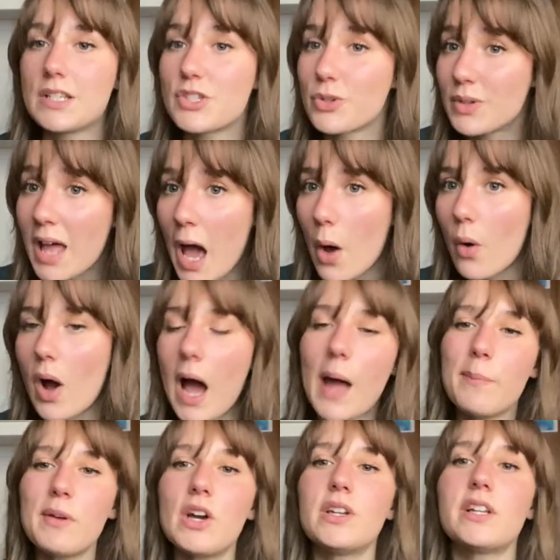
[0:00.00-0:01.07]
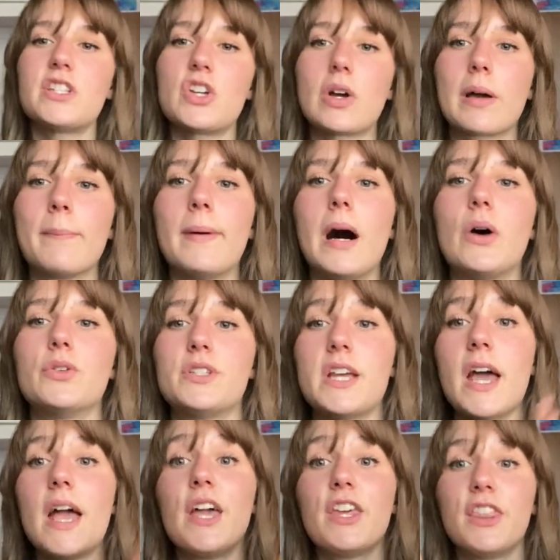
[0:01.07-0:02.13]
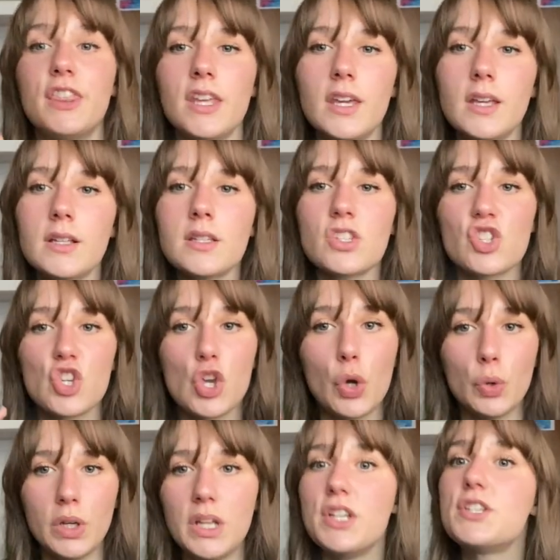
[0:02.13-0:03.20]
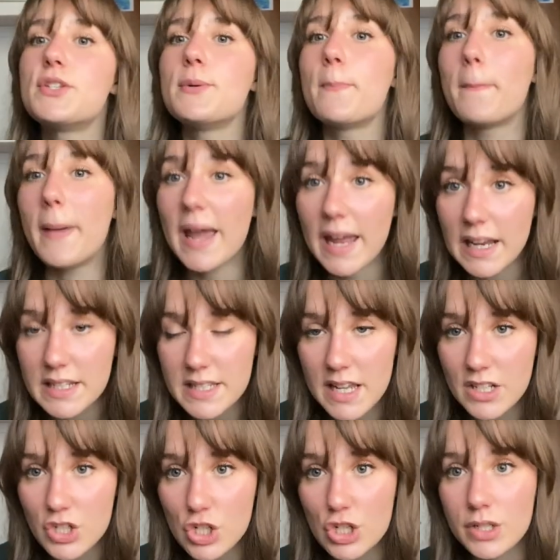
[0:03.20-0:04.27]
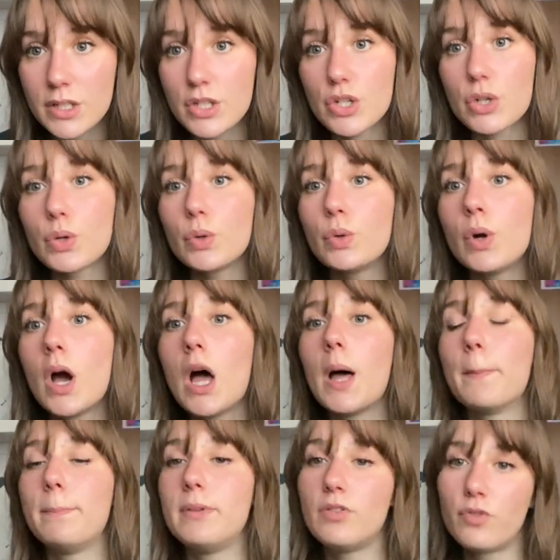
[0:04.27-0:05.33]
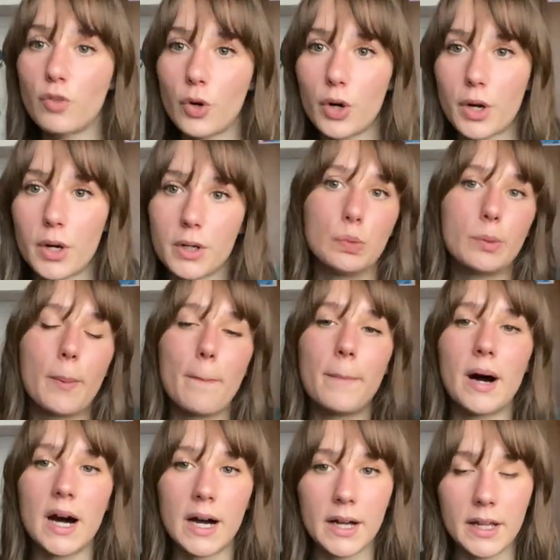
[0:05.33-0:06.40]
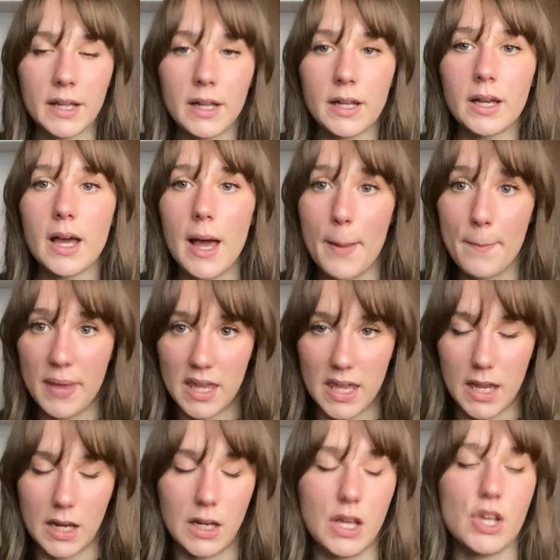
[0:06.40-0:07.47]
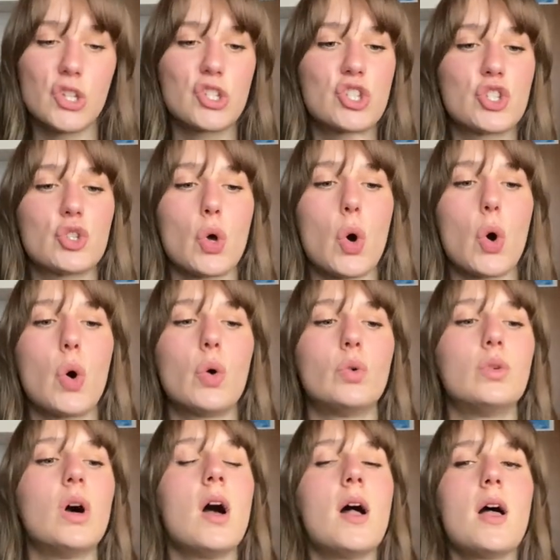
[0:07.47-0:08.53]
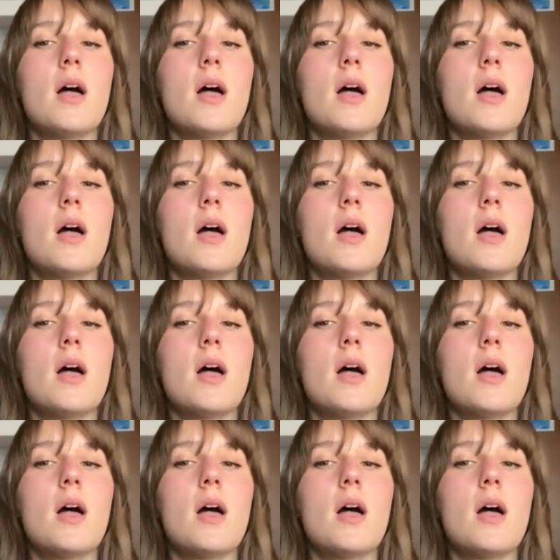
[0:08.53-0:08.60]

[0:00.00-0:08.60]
So now I'm gonna talk about things you need to pay attention to before buying a bikini. So